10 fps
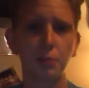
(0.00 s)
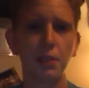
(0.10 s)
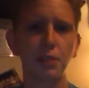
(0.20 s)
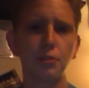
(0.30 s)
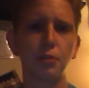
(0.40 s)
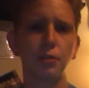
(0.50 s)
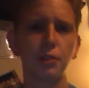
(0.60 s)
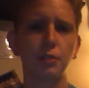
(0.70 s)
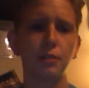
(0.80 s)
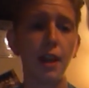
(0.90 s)
me and told
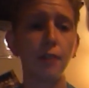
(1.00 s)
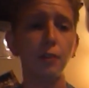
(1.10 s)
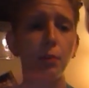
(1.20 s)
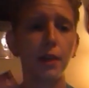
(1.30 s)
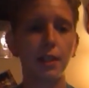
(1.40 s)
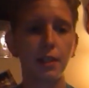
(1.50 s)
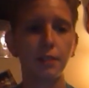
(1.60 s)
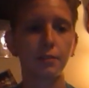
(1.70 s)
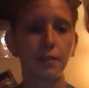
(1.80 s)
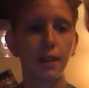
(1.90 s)
everybody
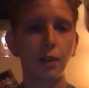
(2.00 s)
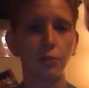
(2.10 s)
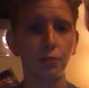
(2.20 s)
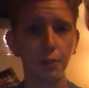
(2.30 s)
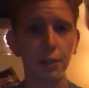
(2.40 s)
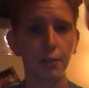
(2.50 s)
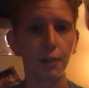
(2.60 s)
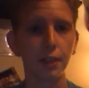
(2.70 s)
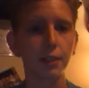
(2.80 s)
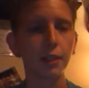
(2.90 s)
that I was a freak,
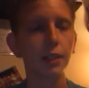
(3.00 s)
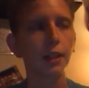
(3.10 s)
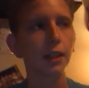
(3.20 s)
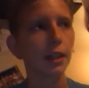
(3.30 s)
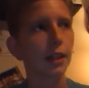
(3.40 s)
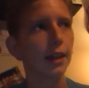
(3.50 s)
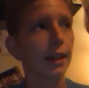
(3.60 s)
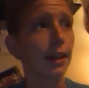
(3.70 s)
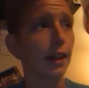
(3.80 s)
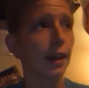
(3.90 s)
right?
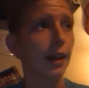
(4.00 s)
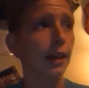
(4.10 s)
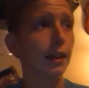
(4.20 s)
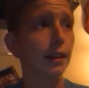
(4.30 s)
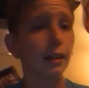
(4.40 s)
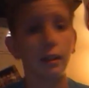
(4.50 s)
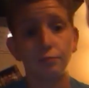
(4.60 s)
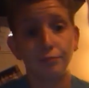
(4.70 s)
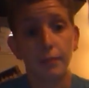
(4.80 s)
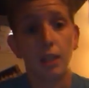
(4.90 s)
And
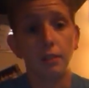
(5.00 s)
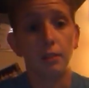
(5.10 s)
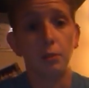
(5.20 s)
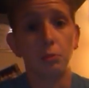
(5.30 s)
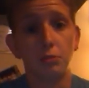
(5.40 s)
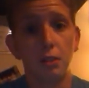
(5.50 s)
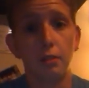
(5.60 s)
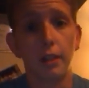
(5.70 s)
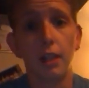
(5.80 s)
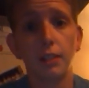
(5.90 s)
I didn't know what was
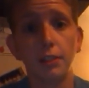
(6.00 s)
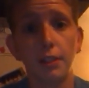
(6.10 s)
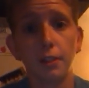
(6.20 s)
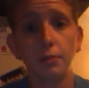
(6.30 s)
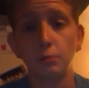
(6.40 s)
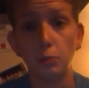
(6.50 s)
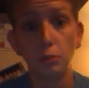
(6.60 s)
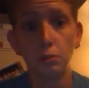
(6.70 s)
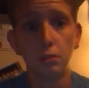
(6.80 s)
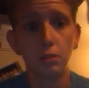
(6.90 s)
going on. Woo.